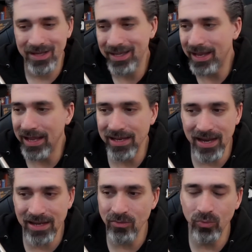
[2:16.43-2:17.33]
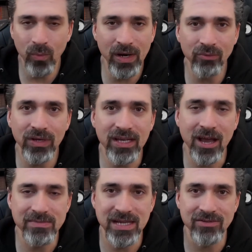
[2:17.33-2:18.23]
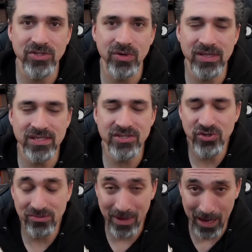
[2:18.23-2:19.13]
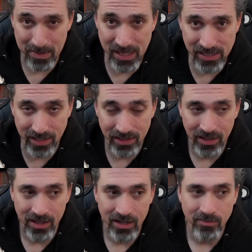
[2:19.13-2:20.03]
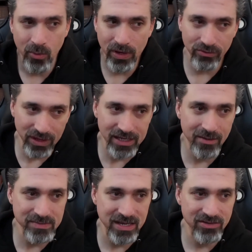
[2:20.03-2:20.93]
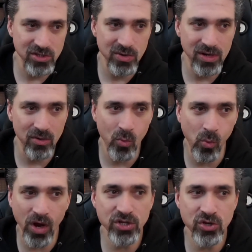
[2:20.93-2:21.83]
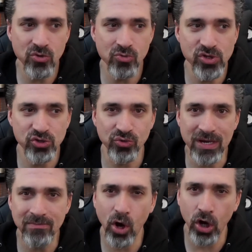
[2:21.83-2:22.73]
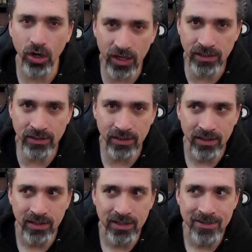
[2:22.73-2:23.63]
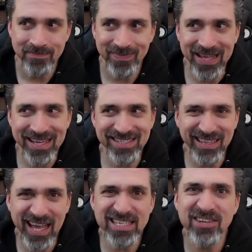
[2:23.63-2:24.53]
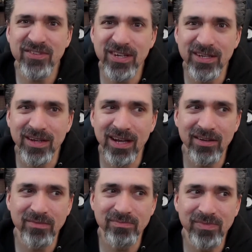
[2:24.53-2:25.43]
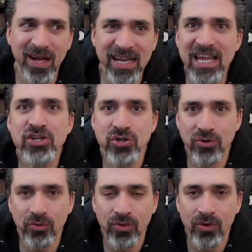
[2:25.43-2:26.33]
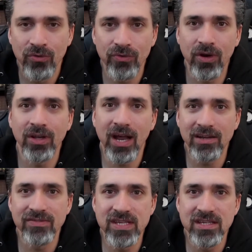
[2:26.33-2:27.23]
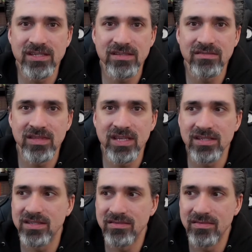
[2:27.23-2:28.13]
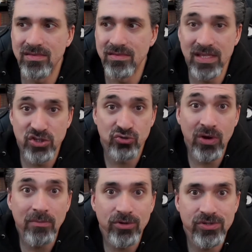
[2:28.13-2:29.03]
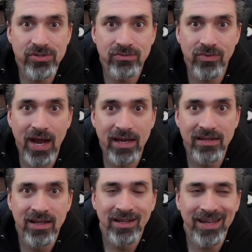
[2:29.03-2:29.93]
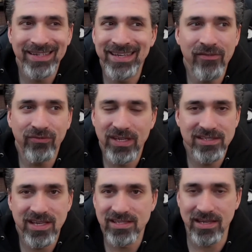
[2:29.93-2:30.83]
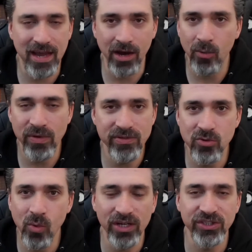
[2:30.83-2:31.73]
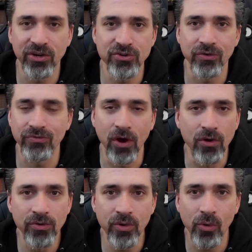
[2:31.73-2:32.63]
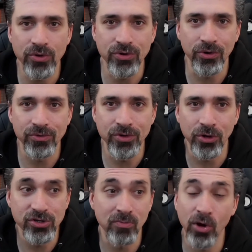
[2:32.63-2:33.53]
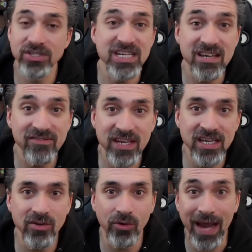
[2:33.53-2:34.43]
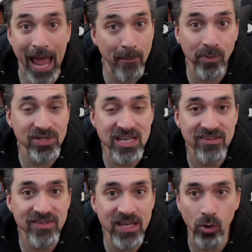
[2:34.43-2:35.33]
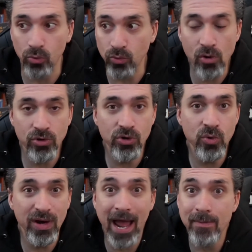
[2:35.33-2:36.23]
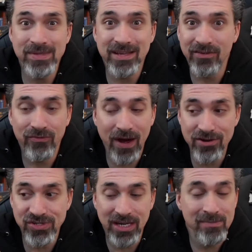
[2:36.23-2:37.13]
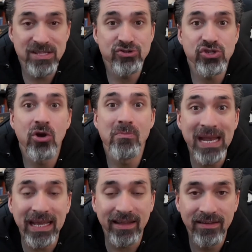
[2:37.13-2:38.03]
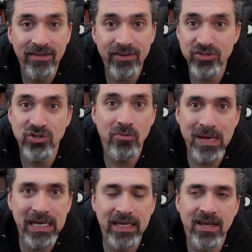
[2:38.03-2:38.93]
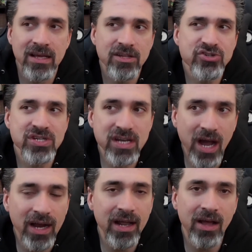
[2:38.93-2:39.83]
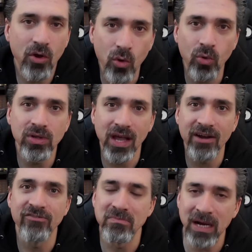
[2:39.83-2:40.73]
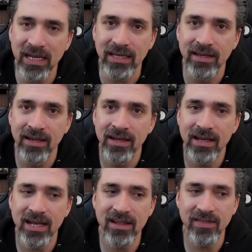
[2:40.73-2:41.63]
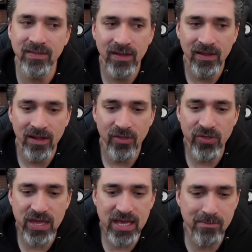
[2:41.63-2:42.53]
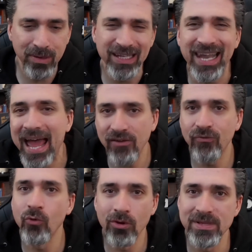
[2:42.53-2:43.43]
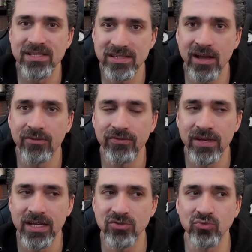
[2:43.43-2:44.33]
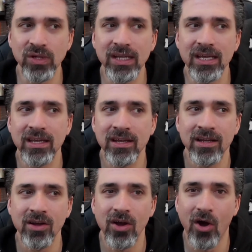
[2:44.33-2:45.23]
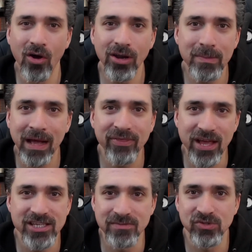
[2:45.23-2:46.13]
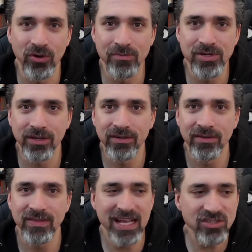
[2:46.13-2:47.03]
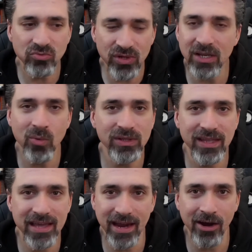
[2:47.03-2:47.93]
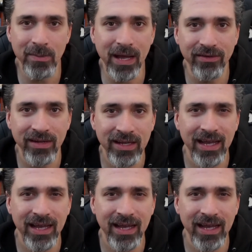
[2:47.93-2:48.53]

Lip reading: And when it really comes down to it, this is just my opinion, but when it really comes down to it, what you stream on is less of an issue for a lot of these streamers, right? Like Netflix doesn't care whether you watch it on your phone or your smart TV or an Apple TV or Roku and Amazon Fire Stick. I mean, there's so many. There's not a whole lot of money in the platform itself. It's really all about that subscription. That's really what they care about.